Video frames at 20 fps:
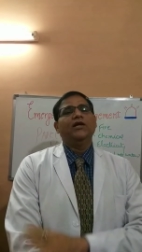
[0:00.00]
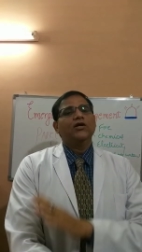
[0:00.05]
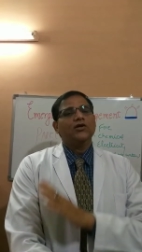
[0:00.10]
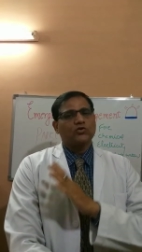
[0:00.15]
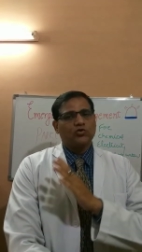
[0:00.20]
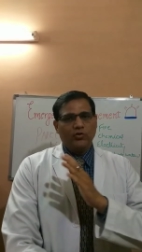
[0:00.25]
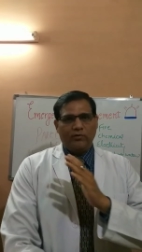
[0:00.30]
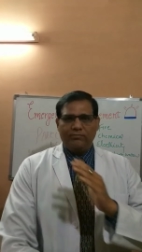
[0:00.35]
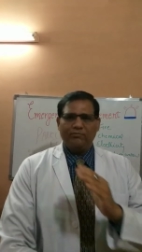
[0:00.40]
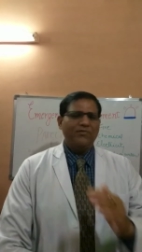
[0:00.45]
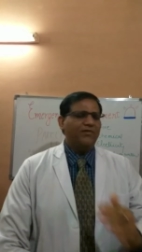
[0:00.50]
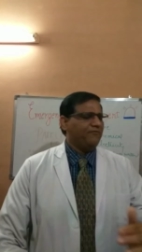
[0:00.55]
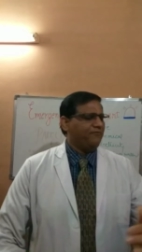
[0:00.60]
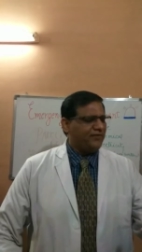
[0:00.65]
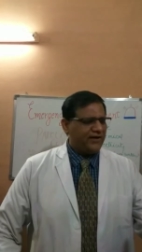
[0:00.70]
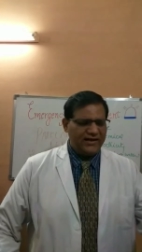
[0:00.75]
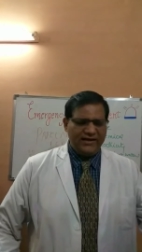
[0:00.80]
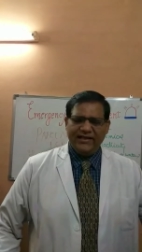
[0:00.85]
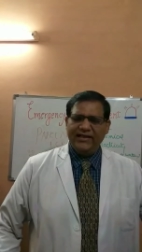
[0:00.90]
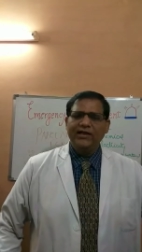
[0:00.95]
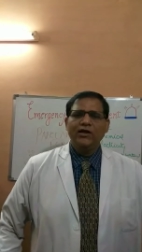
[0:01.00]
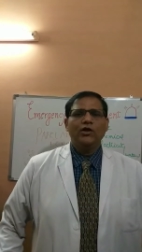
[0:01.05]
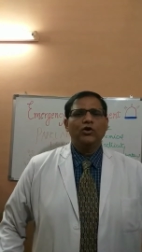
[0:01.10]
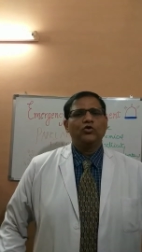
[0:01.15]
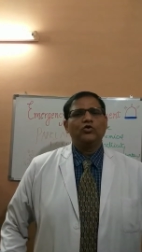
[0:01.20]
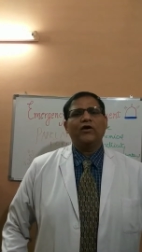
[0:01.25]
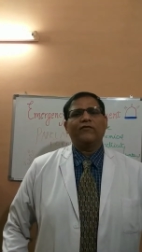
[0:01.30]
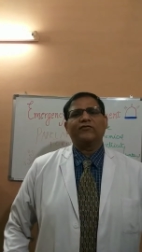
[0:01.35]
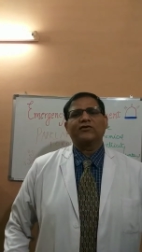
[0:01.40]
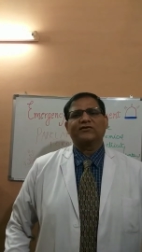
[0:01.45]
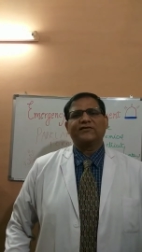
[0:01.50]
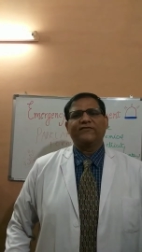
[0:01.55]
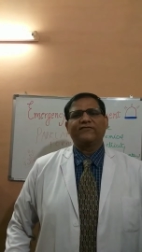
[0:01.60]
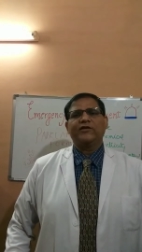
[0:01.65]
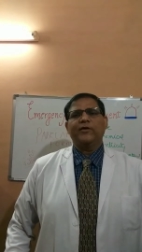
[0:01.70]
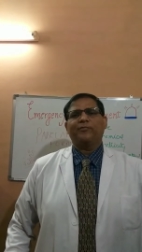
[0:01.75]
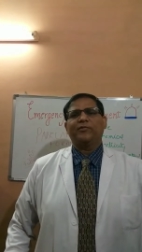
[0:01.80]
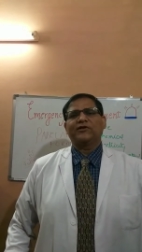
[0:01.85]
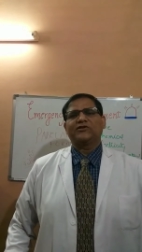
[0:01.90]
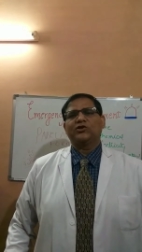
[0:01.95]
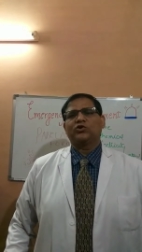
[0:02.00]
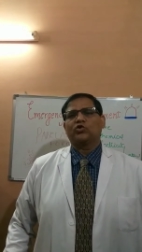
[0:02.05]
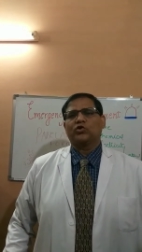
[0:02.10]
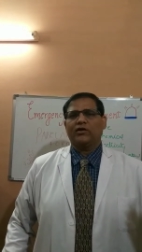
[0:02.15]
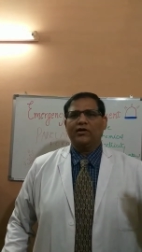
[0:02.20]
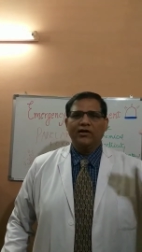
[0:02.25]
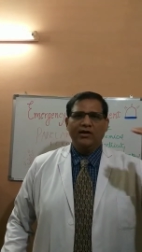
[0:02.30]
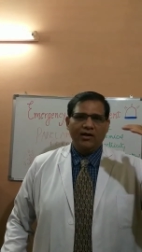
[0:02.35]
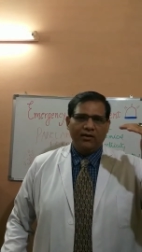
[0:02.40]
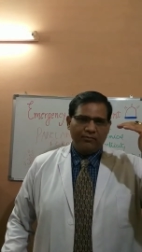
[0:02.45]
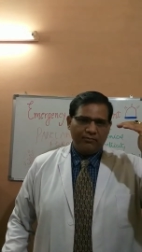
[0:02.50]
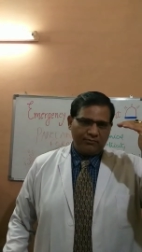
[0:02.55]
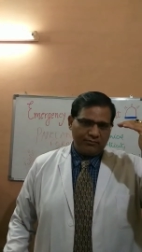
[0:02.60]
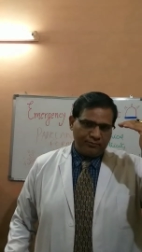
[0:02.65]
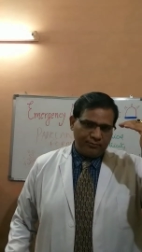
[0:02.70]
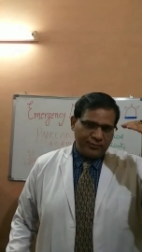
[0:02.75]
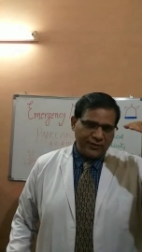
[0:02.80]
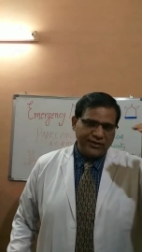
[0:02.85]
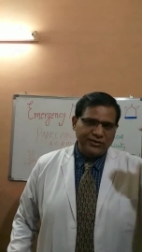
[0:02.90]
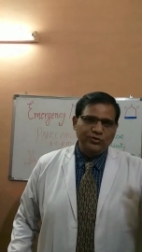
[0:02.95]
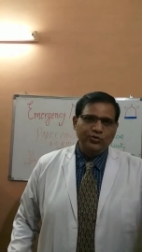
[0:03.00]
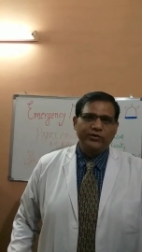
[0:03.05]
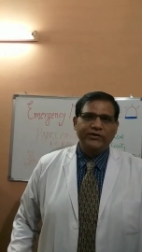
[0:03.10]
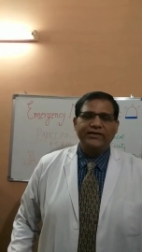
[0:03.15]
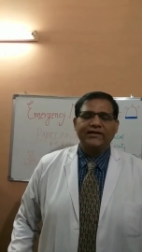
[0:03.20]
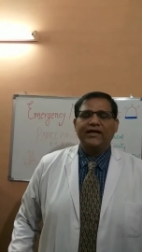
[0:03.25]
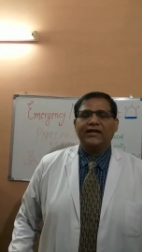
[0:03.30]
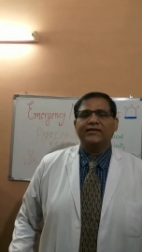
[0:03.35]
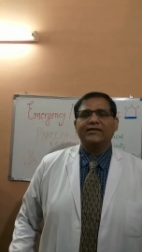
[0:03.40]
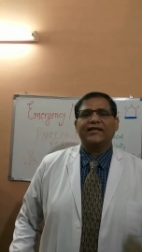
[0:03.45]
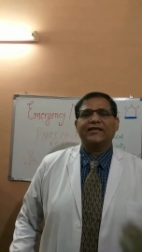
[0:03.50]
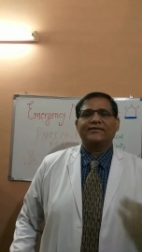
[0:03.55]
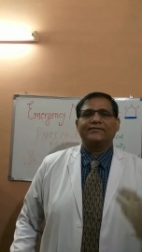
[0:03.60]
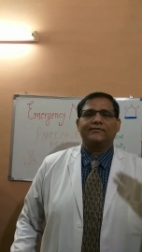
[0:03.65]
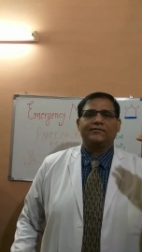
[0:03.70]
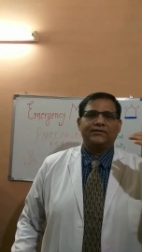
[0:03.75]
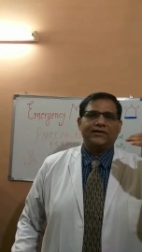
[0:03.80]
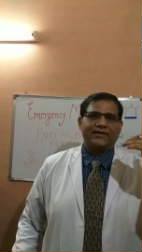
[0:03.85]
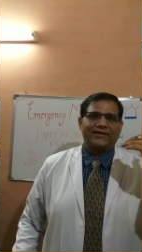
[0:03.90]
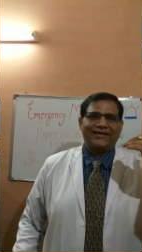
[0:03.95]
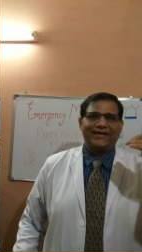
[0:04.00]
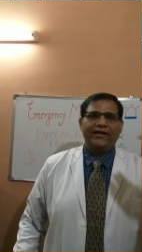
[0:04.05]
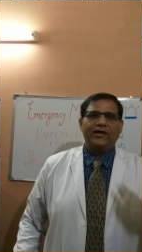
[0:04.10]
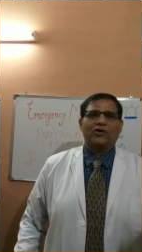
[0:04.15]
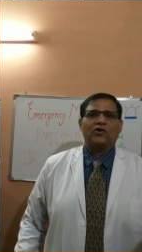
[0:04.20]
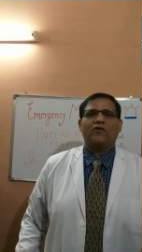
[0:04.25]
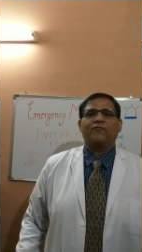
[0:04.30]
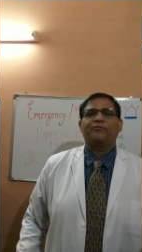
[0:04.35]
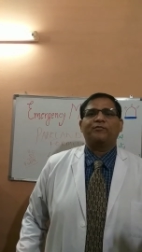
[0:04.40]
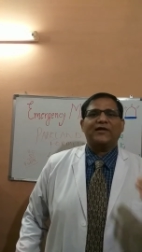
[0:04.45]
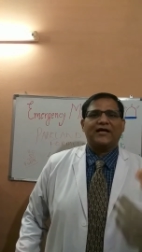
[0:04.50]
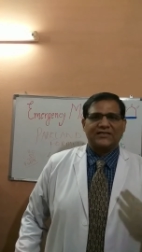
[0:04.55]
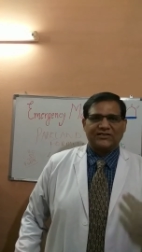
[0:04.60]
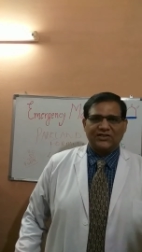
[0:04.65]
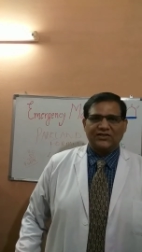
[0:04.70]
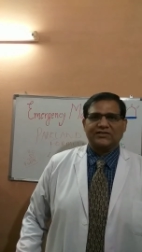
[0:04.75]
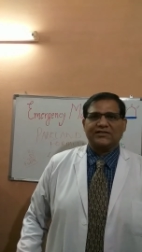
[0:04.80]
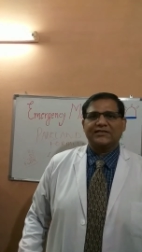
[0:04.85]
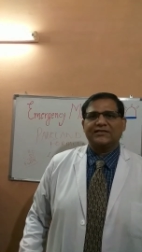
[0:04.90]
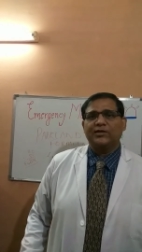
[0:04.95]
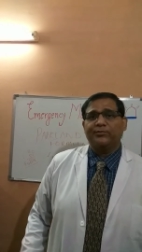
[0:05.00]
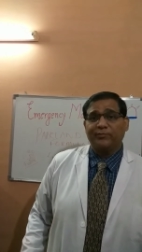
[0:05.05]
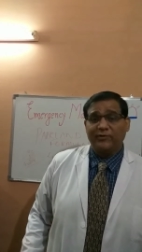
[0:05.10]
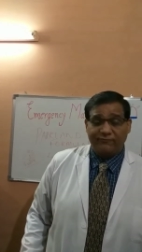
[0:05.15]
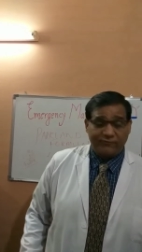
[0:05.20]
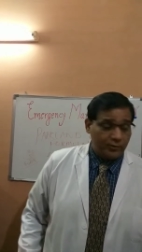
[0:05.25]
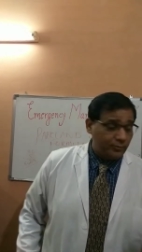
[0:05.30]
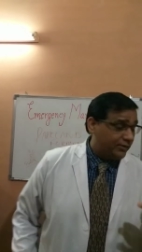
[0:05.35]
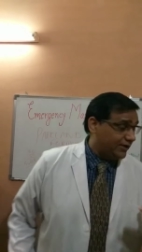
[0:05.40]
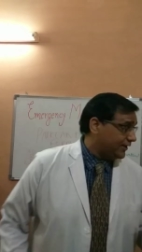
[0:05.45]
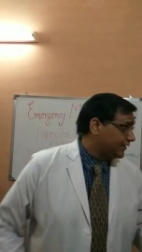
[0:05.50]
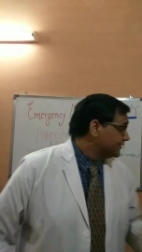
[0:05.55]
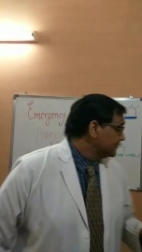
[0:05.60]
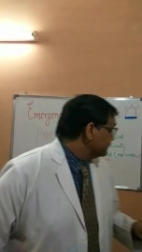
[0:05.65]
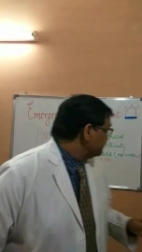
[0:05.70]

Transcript: So finally you have to shift the patient to the burn unit under the care of plastic surgeon preferably.